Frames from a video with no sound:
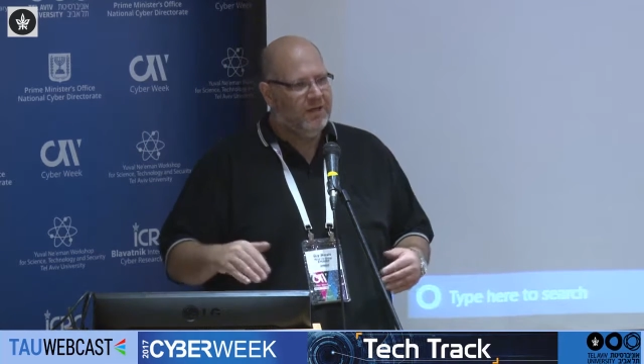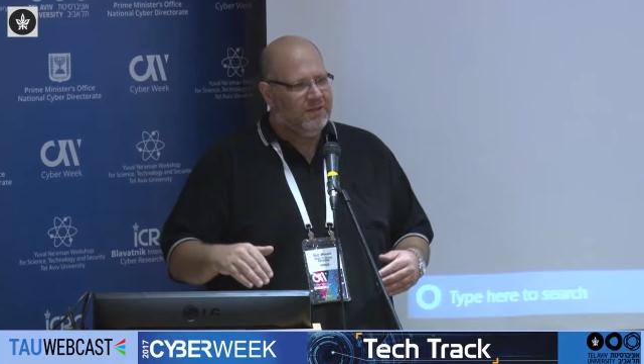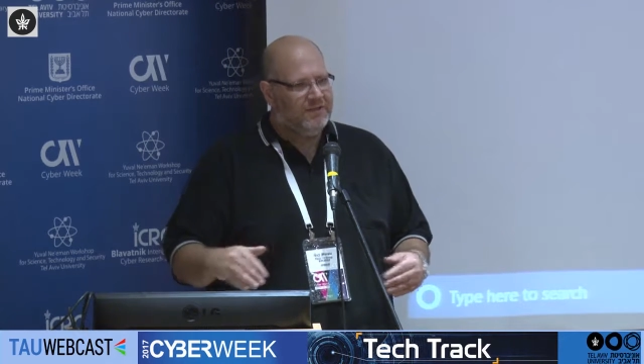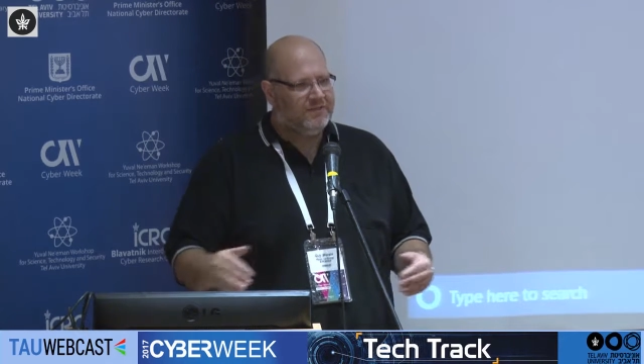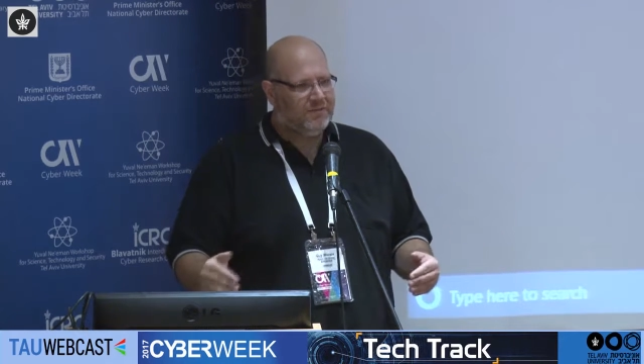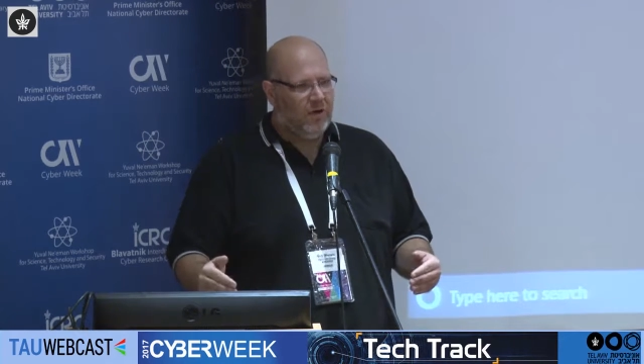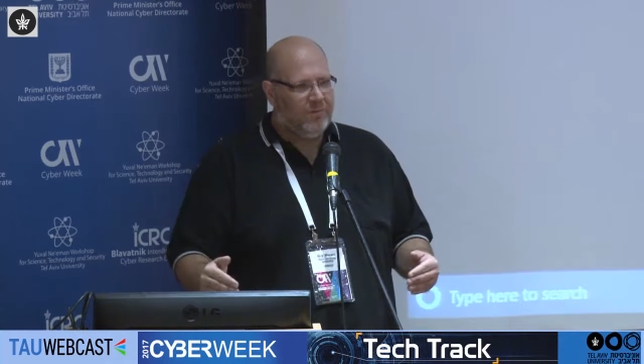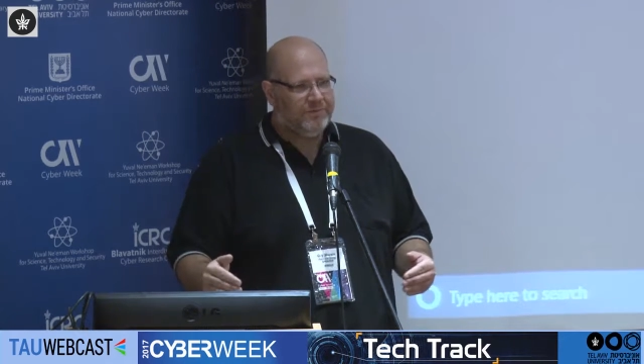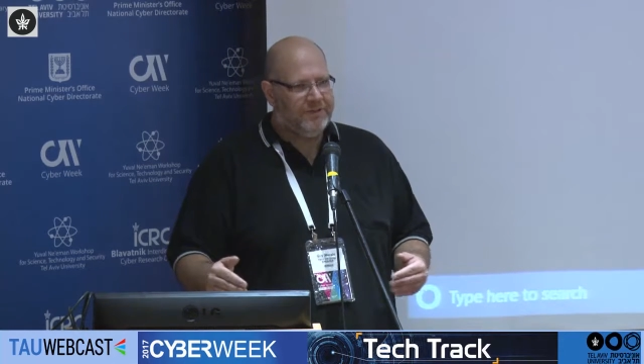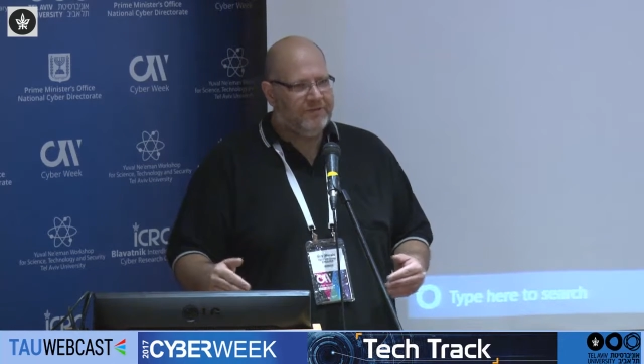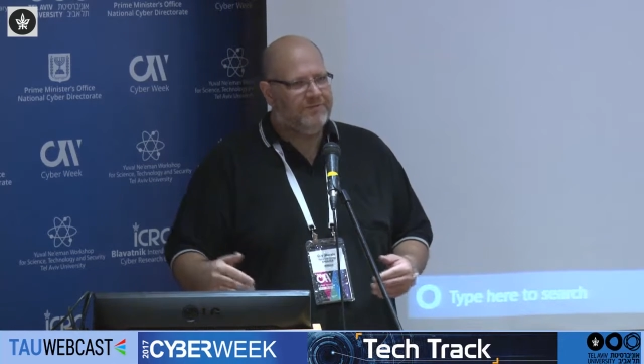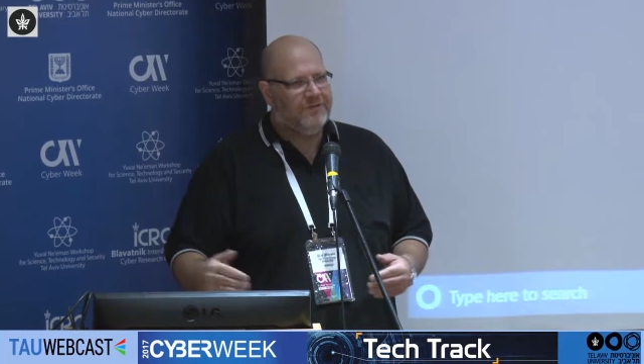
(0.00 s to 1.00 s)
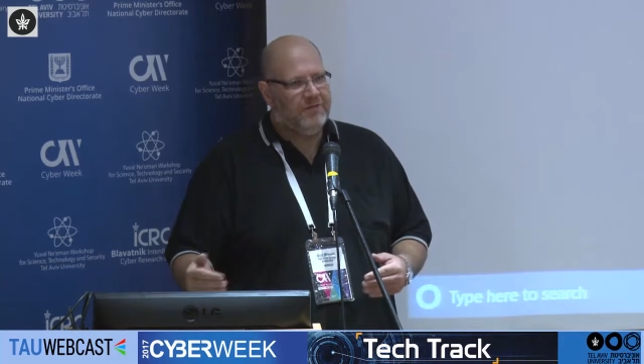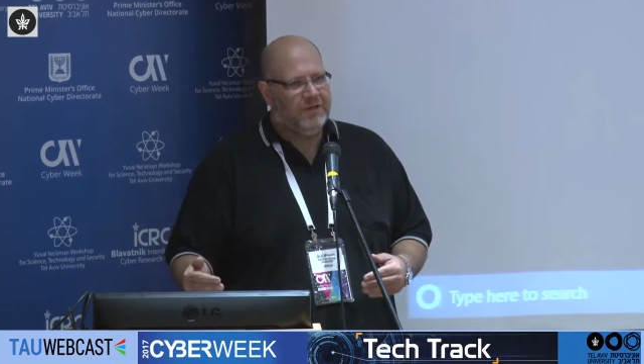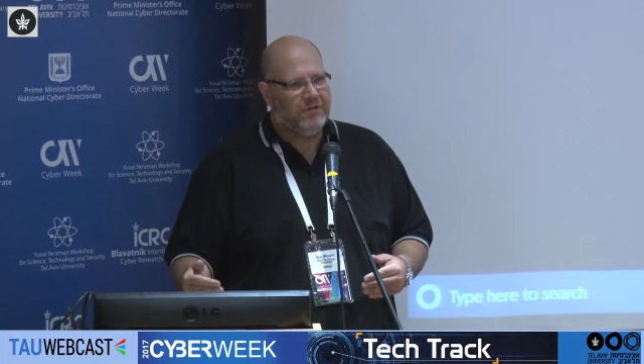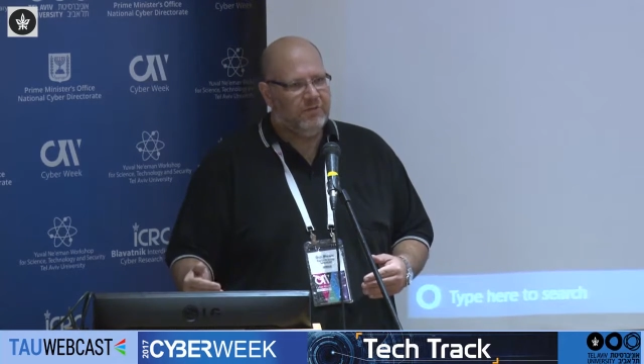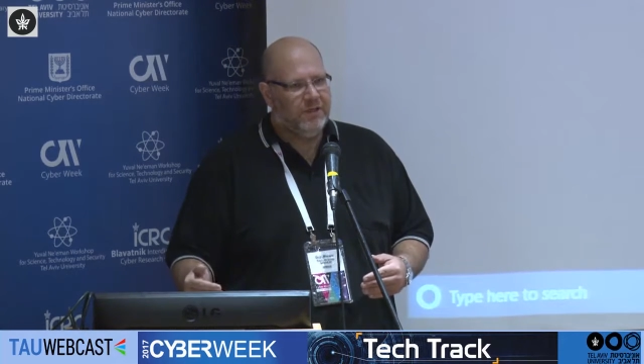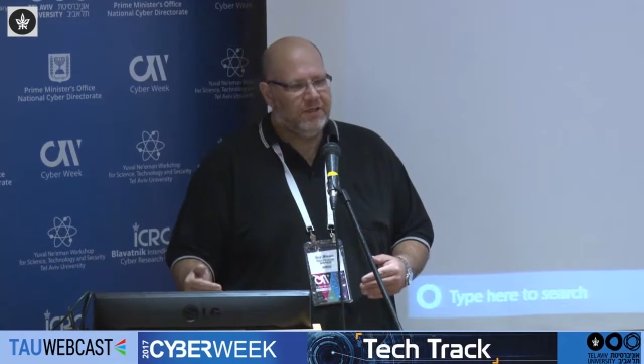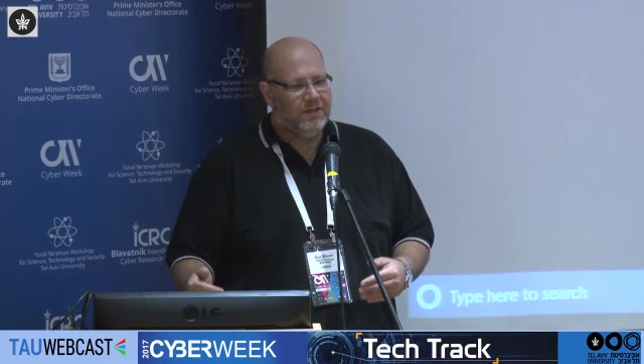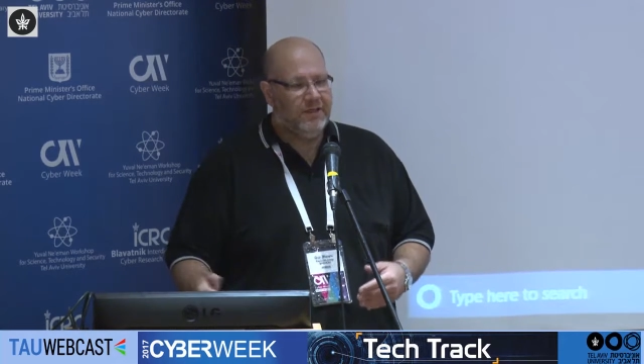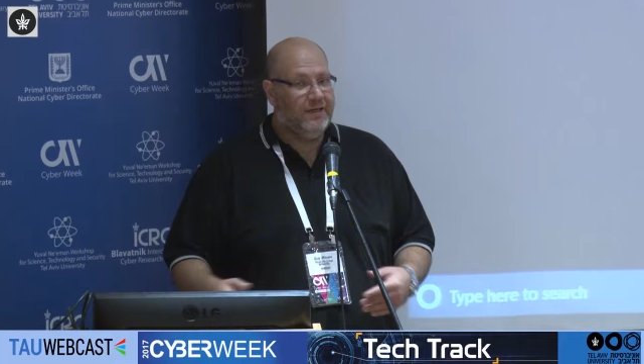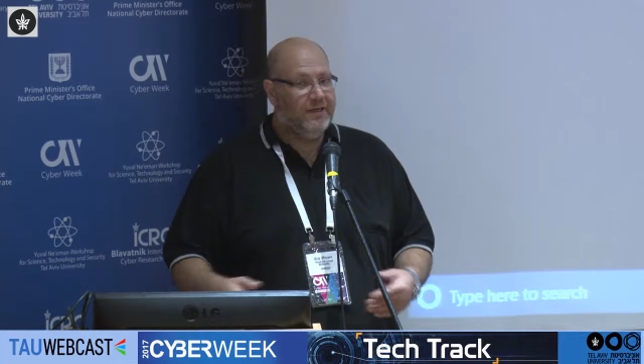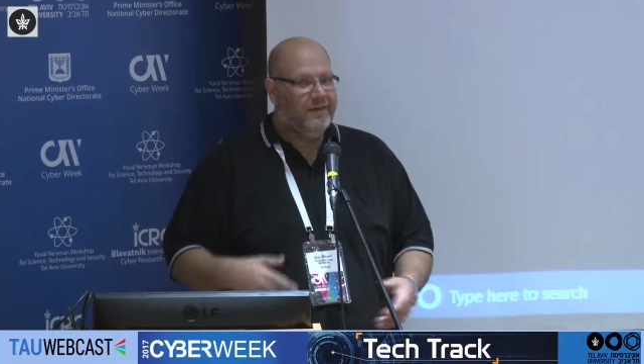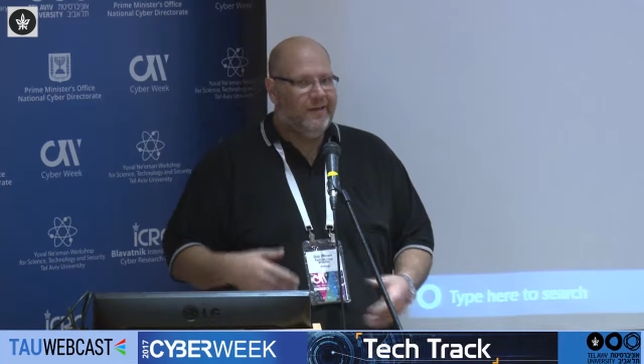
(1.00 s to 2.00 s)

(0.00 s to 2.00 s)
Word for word: stopped it very quickly.